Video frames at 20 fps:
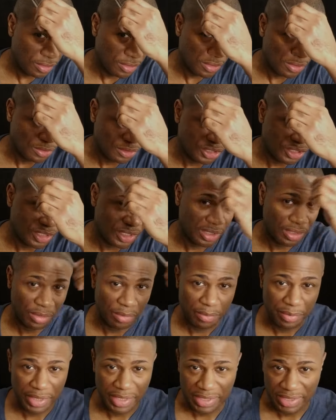still
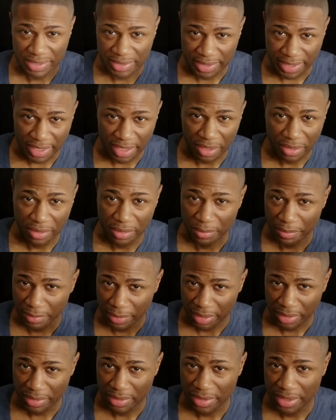be styled and
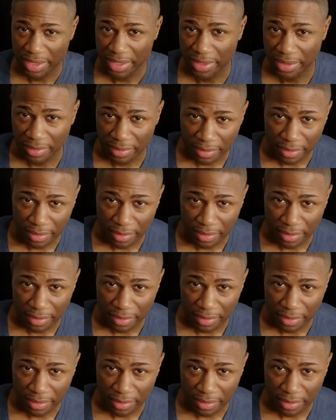maintained.